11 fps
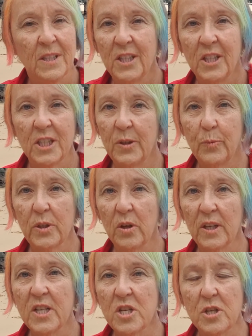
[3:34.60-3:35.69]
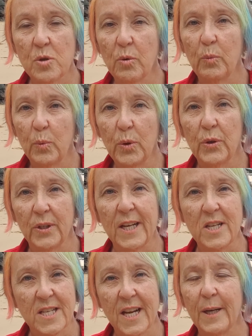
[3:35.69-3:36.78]
She would not listen to a word he
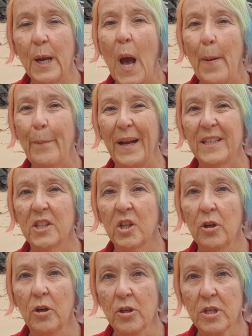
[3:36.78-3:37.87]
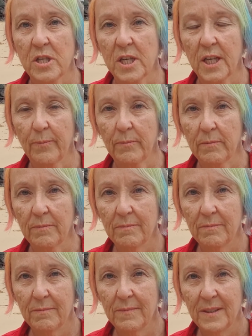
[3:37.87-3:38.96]
said, but cursed him.
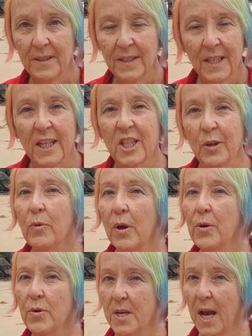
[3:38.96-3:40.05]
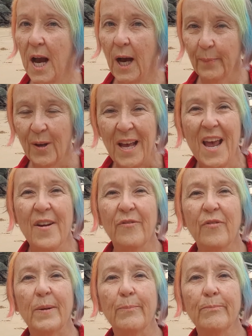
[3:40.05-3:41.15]
And she rose up,
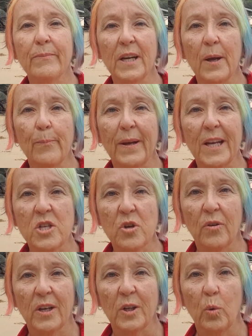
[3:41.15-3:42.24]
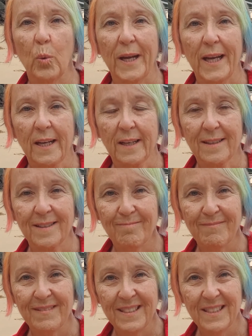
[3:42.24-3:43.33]
every millimetre a queen.
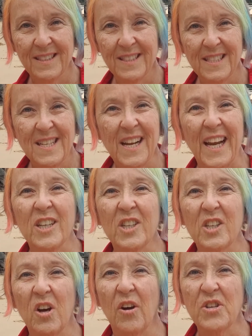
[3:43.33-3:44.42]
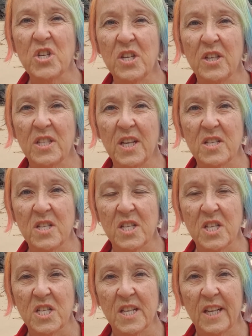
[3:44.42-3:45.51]
Inconstant as the
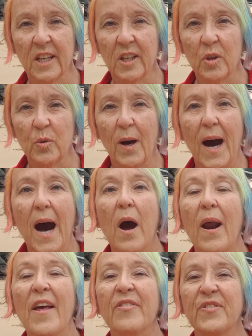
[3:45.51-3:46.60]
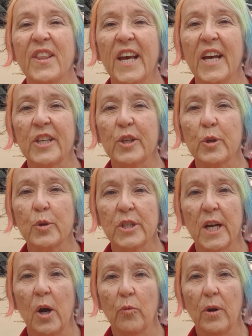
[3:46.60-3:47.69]
sea you are, and there you
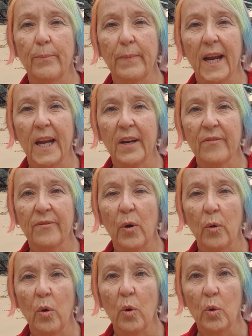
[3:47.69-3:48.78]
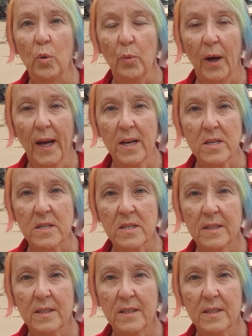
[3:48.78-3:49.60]
shall remain for always.